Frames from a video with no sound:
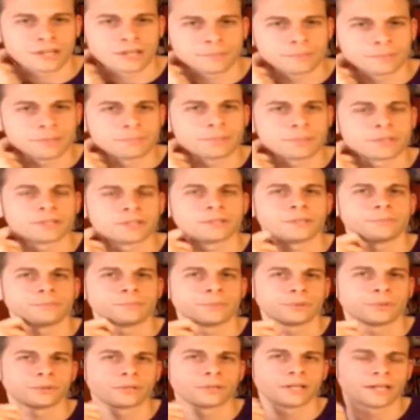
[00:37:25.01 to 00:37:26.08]
I'll be putting up
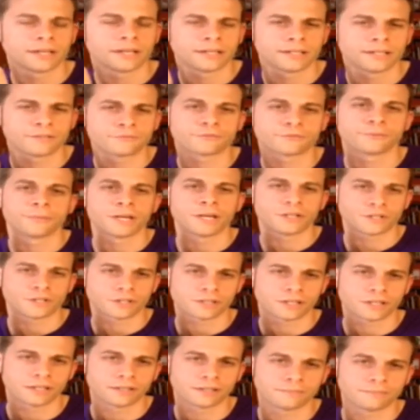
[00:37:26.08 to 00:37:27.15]
more
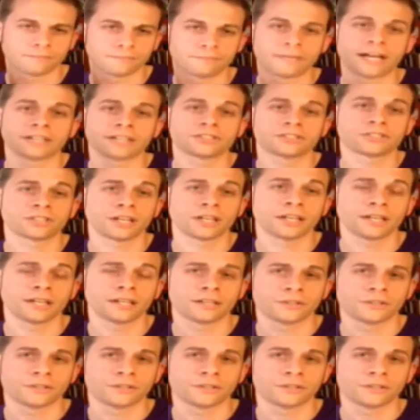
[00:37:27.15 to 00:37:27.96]
information on my site,